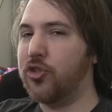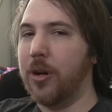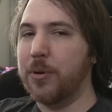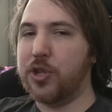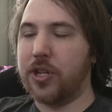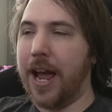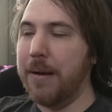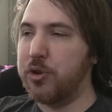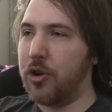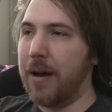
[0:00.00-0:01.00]
There's so much
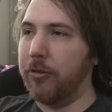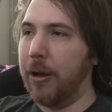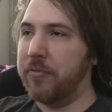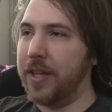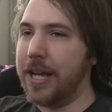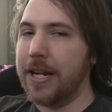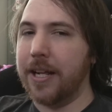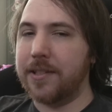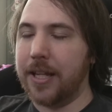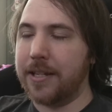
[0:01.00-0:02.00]
time travel, I'm thinking
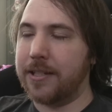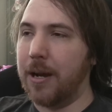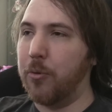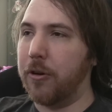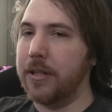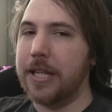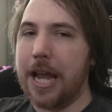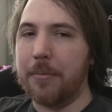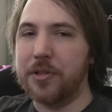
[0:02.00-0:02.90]
it's like somewhere in the